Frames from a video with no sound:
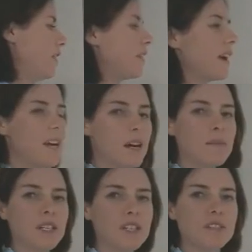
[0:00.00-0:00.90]
They are
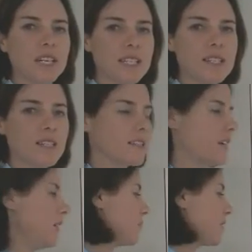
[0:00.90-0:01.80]
my two
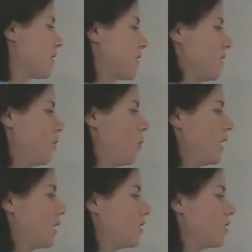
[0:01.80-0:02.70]
x-intercepts,
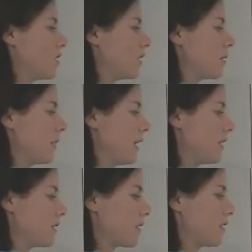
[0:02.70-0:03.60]
one using the
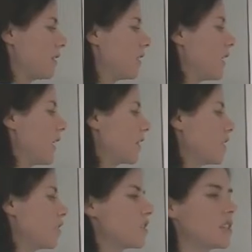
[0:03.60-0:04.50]
plus, the
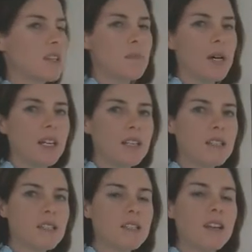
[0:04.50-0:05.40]
other using the
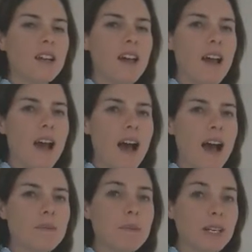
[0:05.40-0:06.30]
minus.
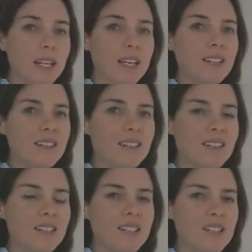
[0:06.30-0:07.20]
But again,
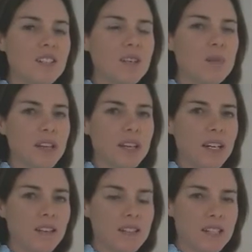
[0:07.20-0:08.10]
you need to know what they
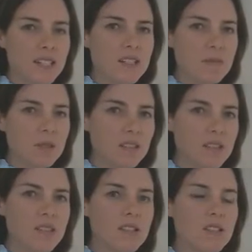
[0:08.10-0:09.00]
are as
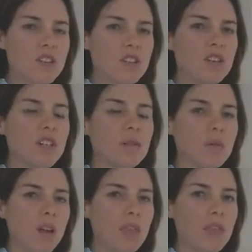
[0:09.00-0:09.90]
decimals so that you can
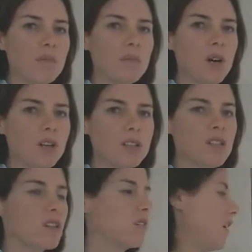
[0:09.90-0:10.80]
plot them onto
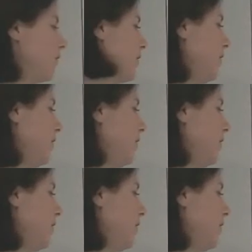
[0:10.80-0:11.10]
the graph